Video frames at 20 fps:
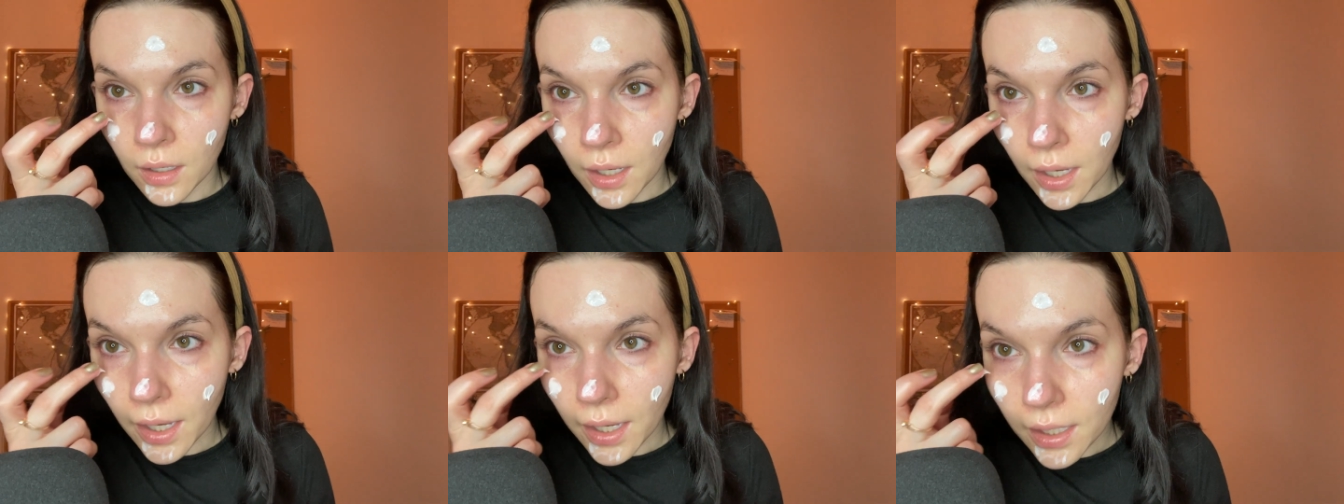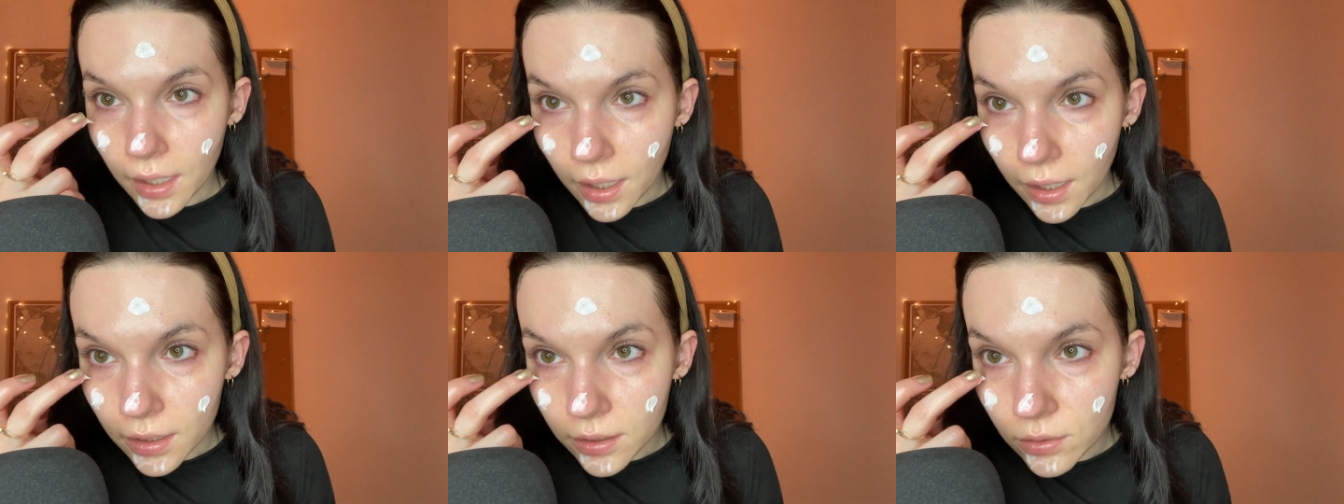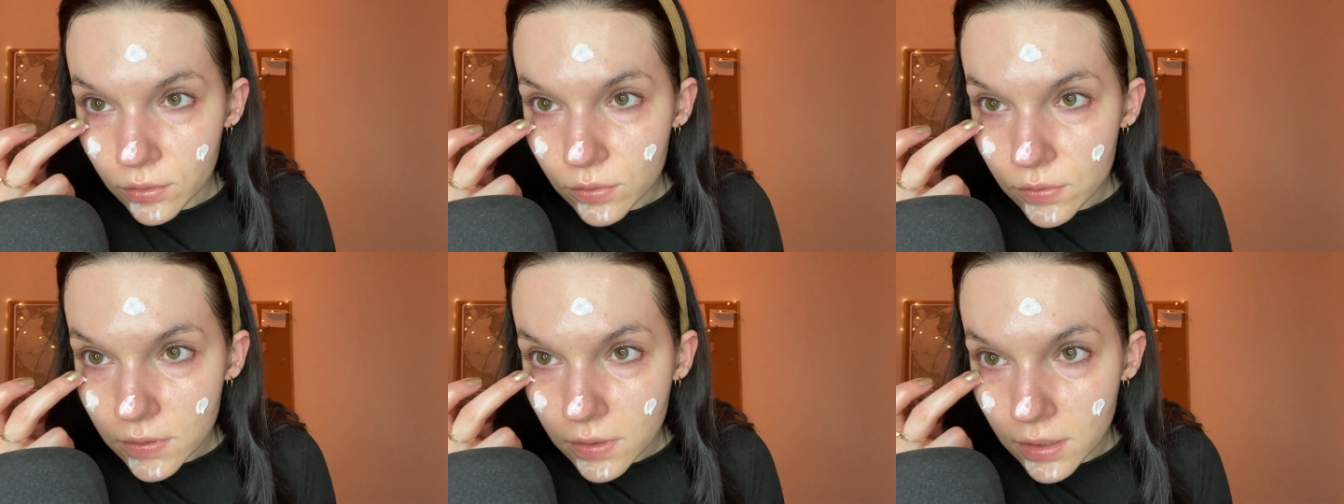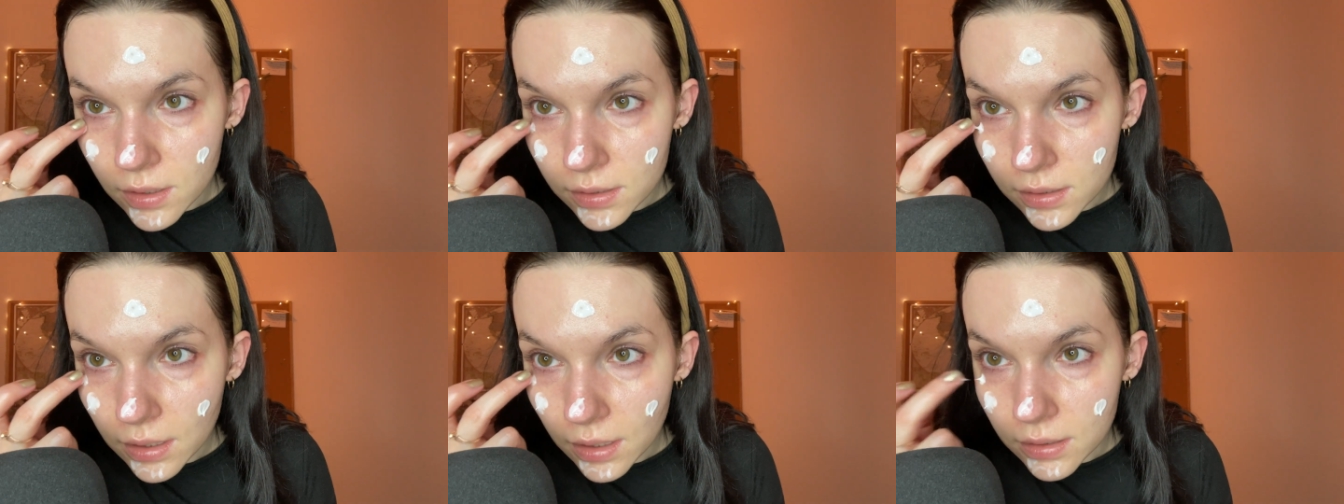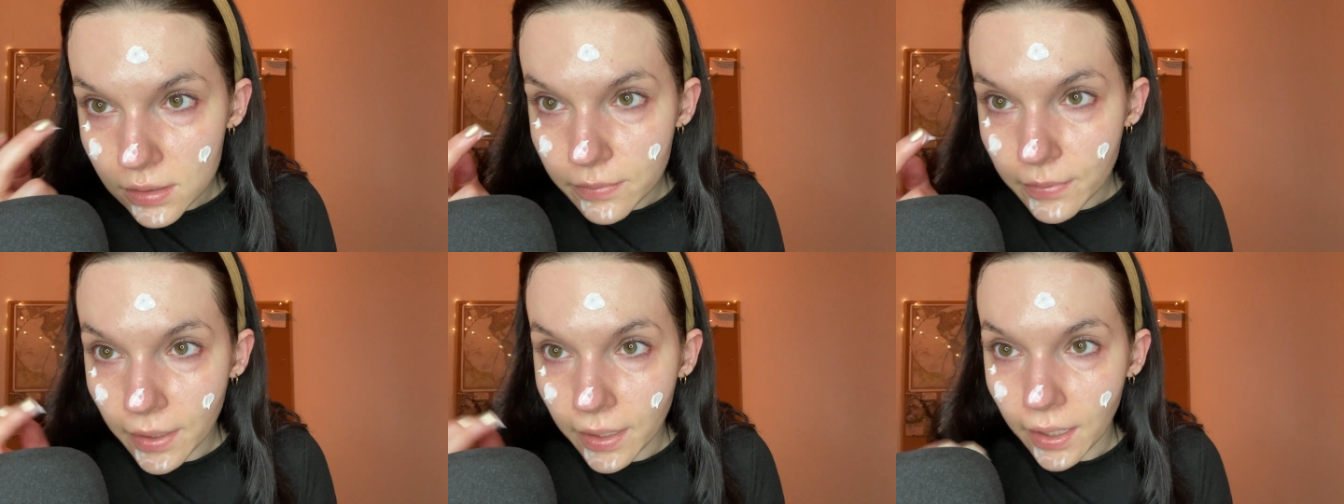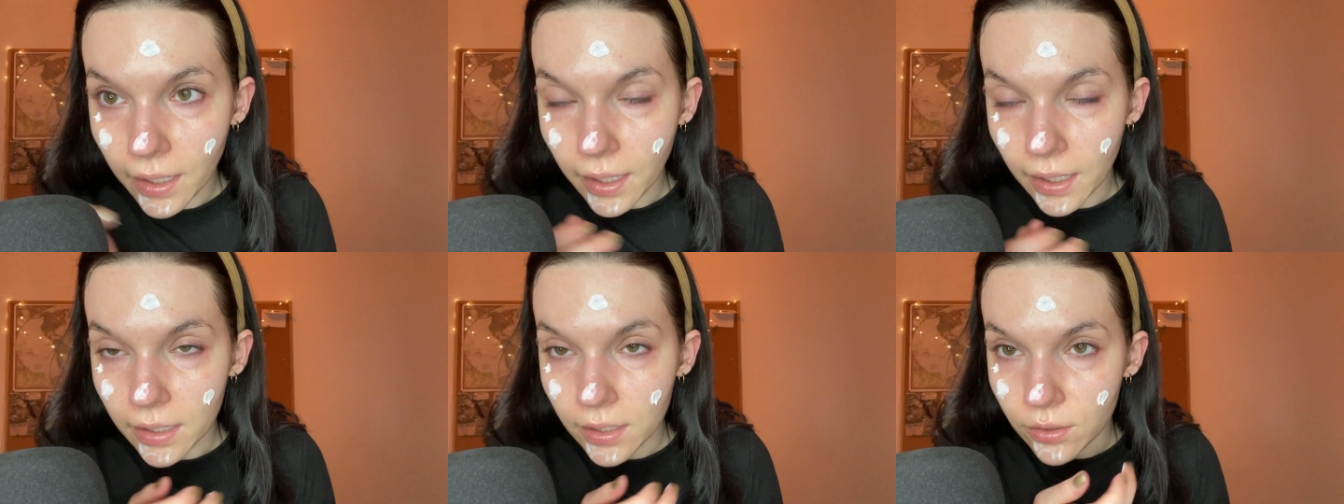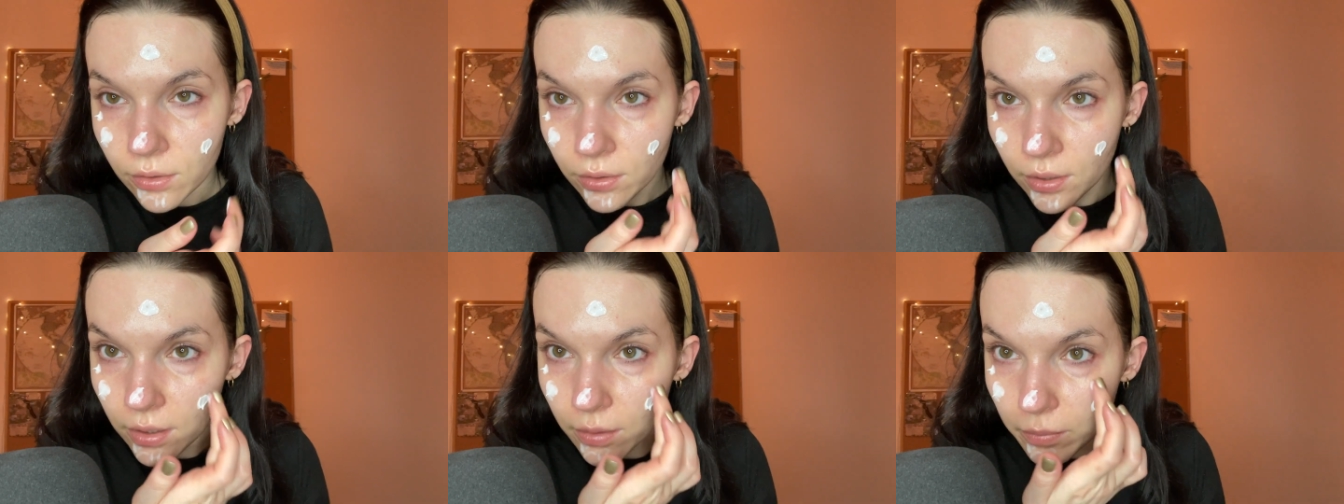And I use this as my eye
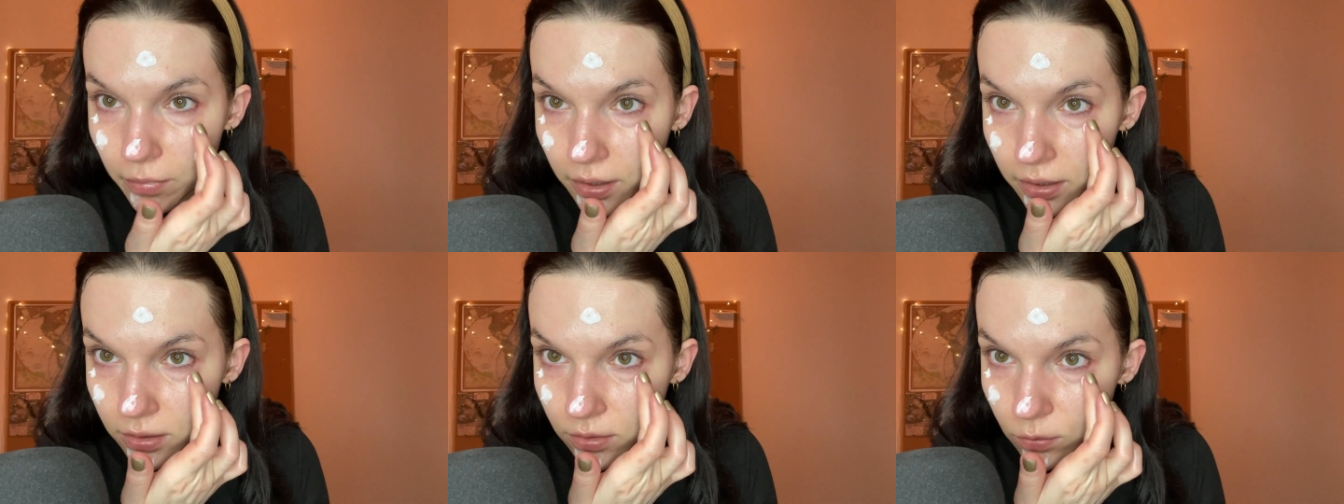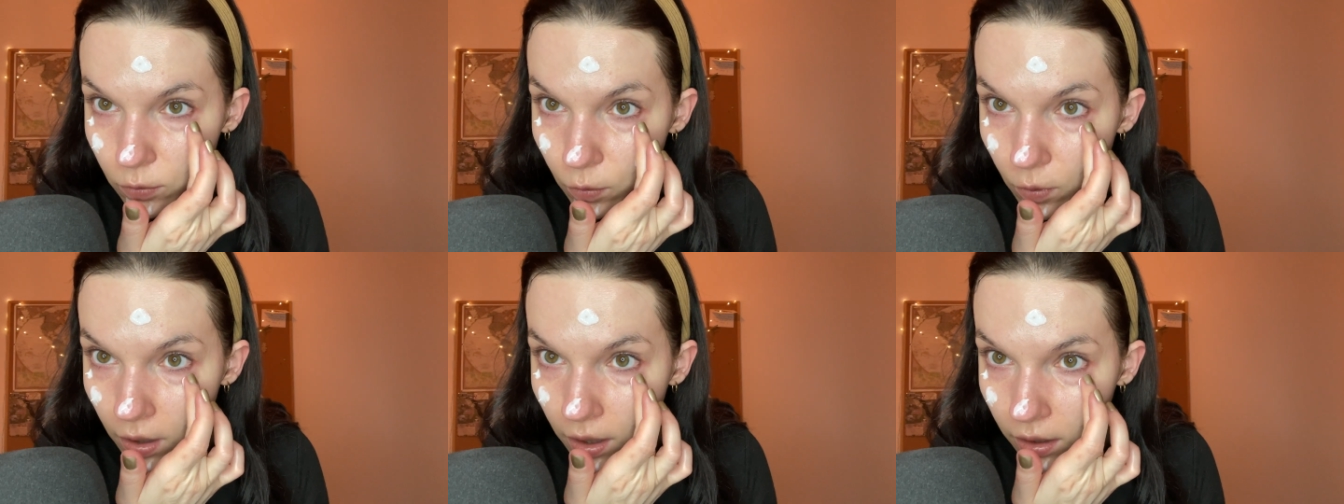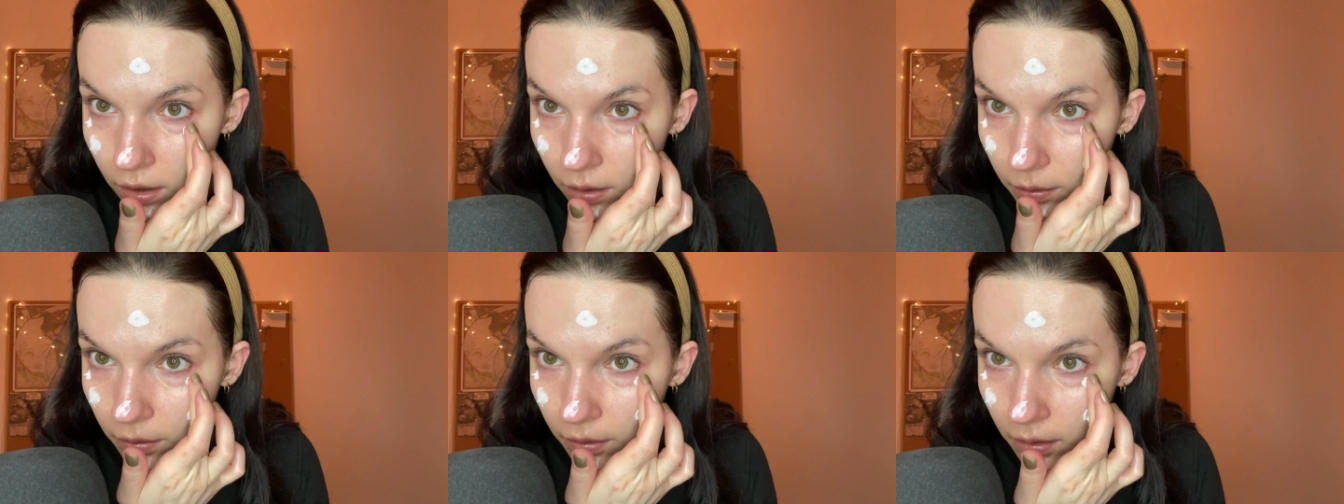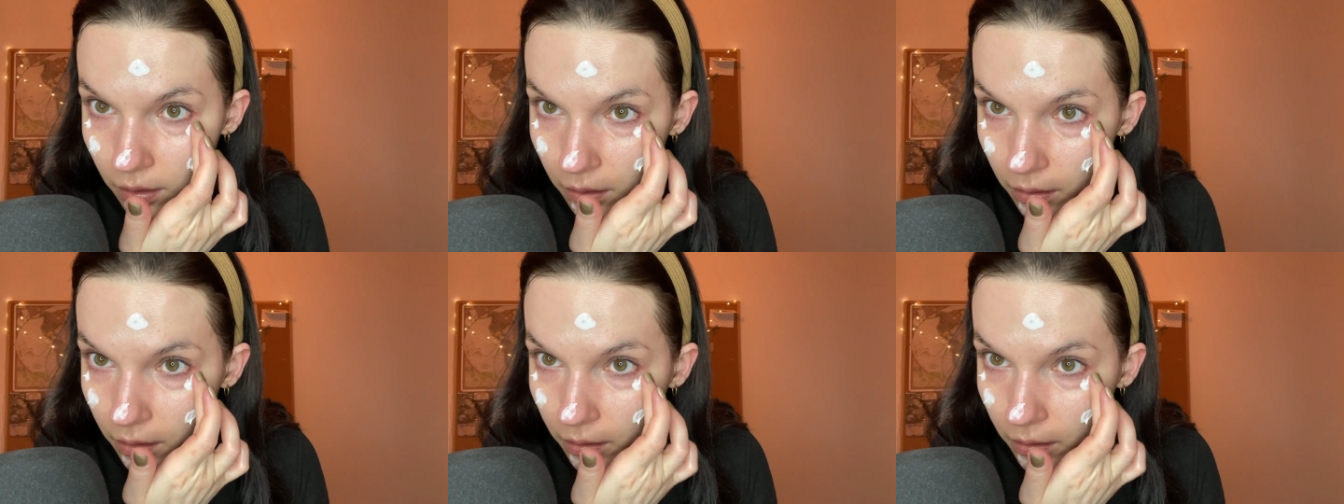cream as well,